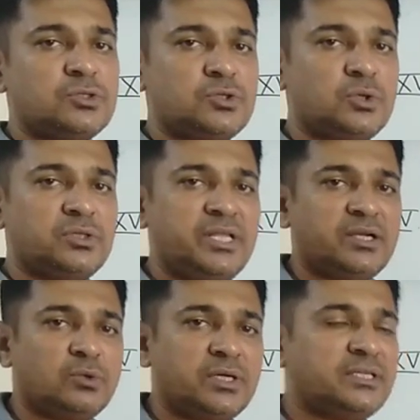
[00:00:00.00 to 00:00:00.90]
so they
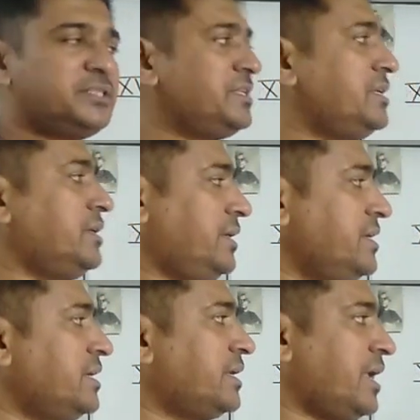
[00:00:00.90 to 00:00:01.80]
couldn't see,
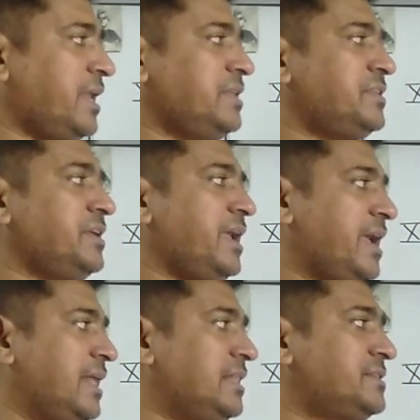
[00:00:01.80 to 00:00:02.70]
hear anything
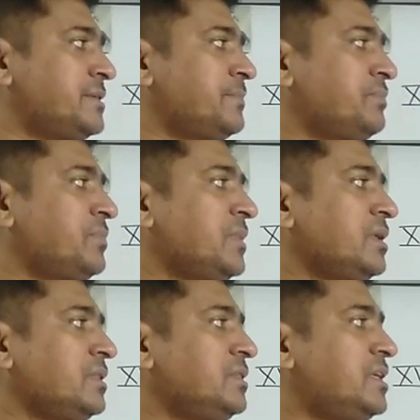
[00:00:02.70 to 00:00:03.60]
else.
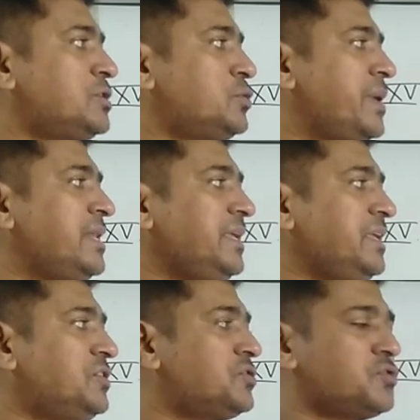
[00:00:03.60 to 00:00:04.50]
The swell
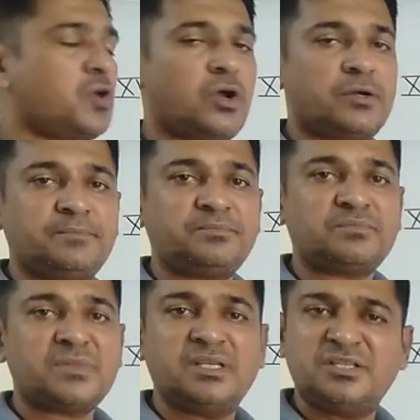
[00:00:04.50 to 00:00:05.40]
is strong,
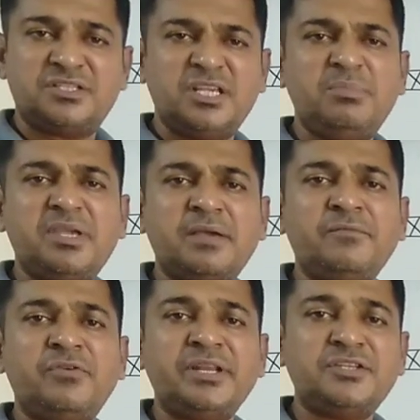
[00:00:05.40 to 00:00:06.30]
sea
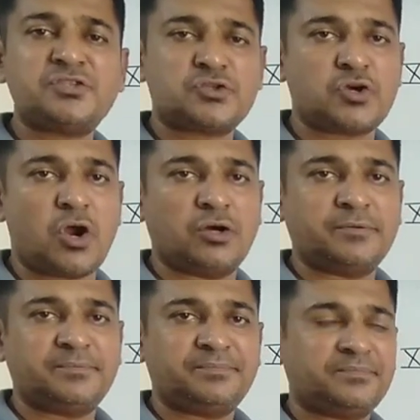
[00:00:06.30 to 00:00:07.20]
became very
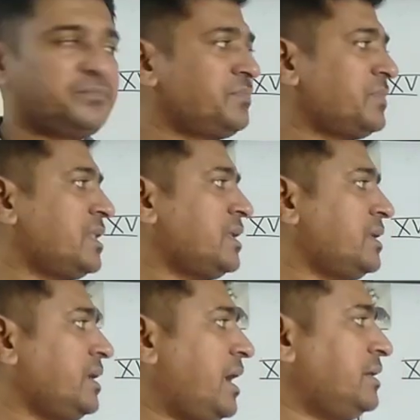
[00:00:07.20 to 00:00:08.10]
strong,
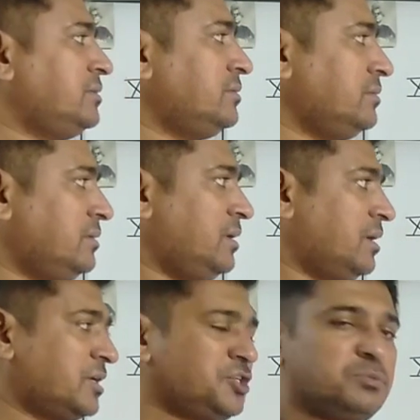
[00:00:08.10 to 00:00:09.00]

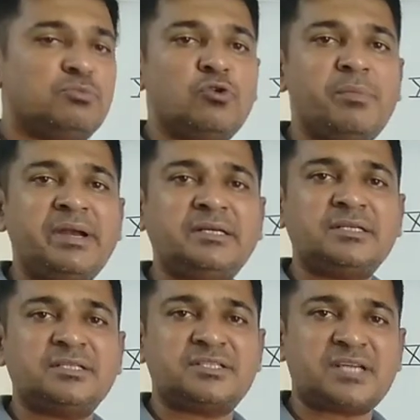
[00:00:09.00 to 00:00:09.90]
and rush
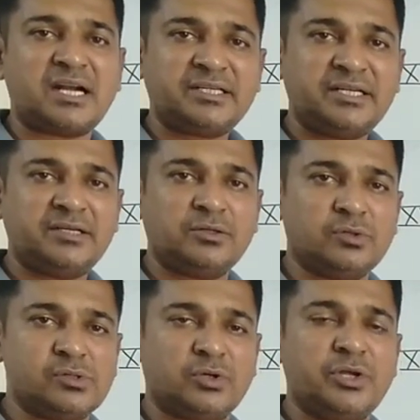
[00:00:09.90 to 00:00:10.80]
movement started
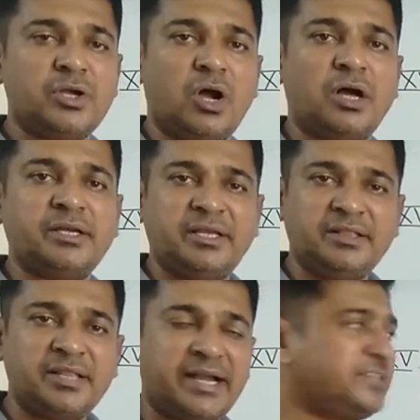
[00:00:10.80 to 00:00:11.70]
going on
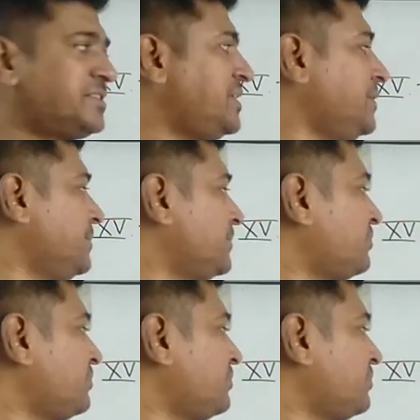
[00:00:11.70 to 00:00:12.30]
in that sea.